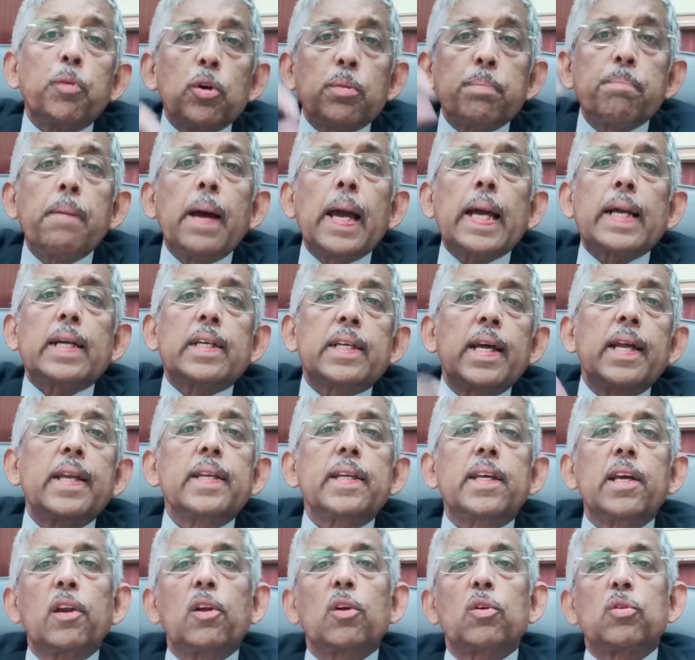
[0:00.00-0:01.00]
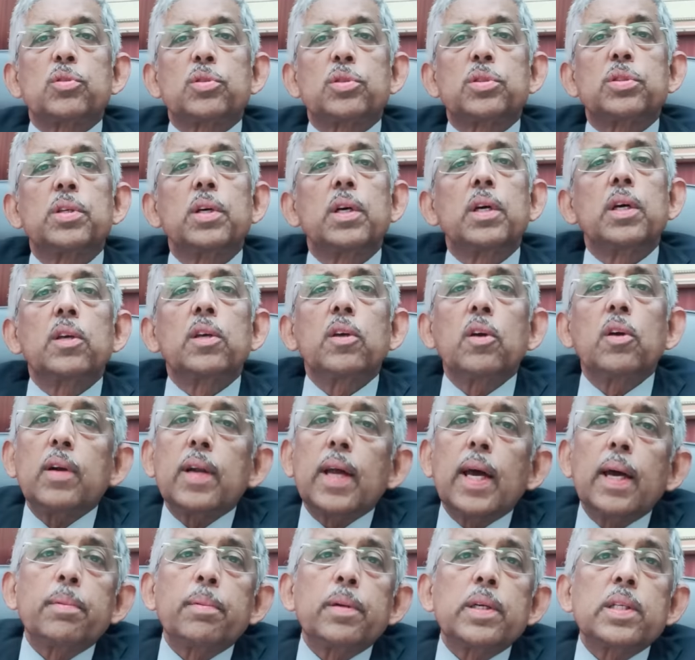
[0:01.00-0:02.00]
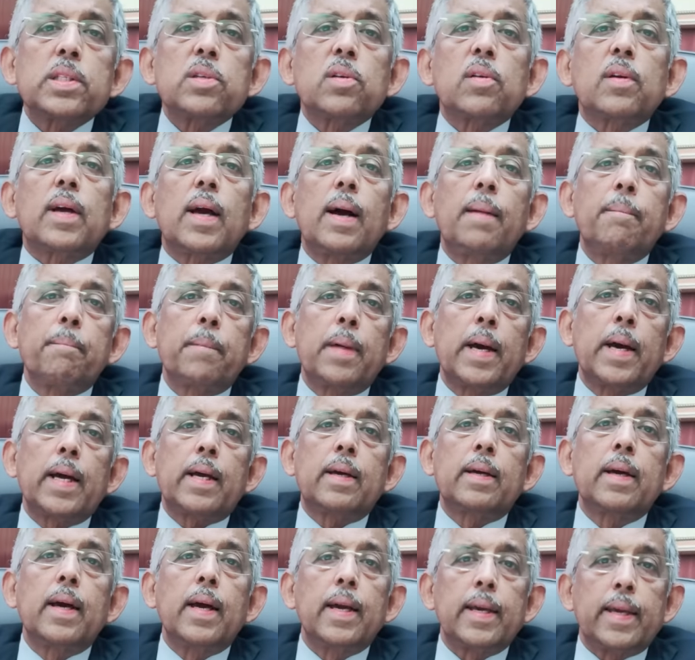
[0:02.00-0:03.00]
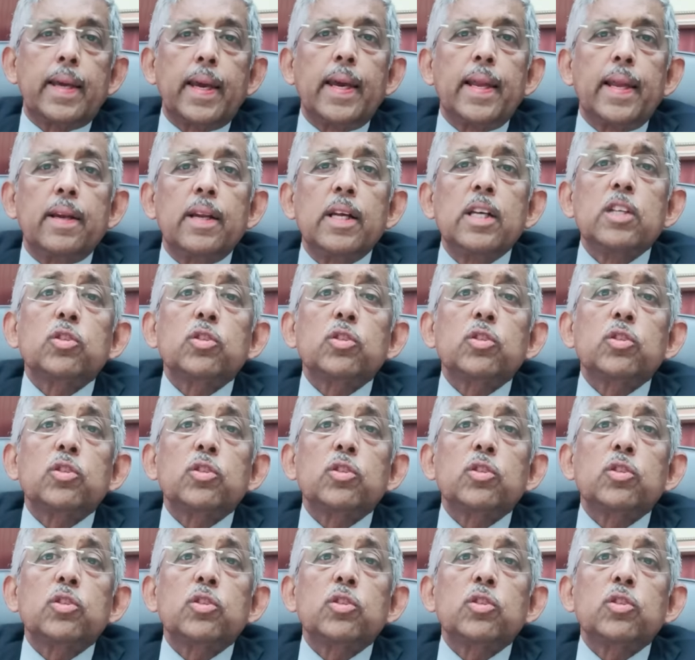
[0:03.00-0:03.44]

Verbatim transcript: put back ten kilos, your diabetes will come back again.